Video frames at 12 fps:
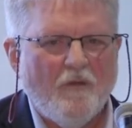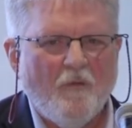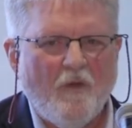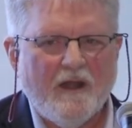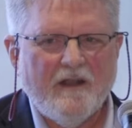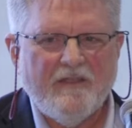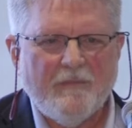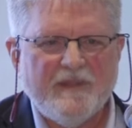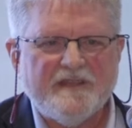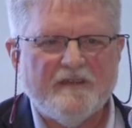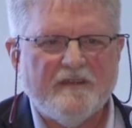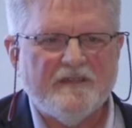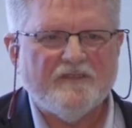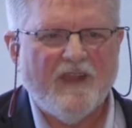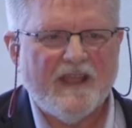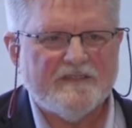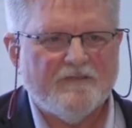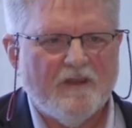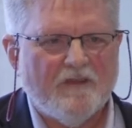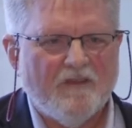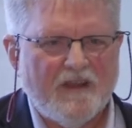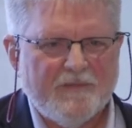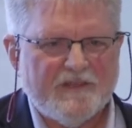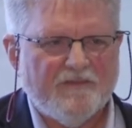What are the material transfer
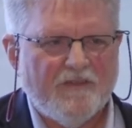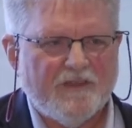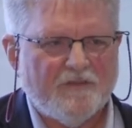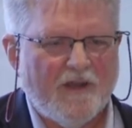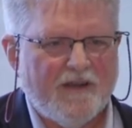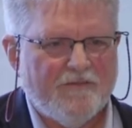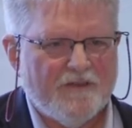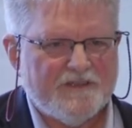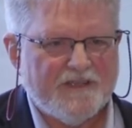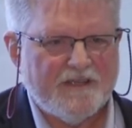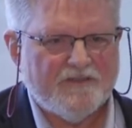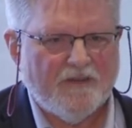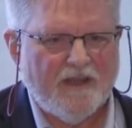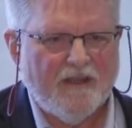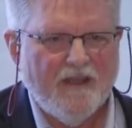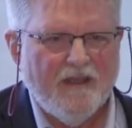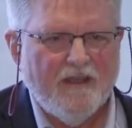agreements for the 21st century?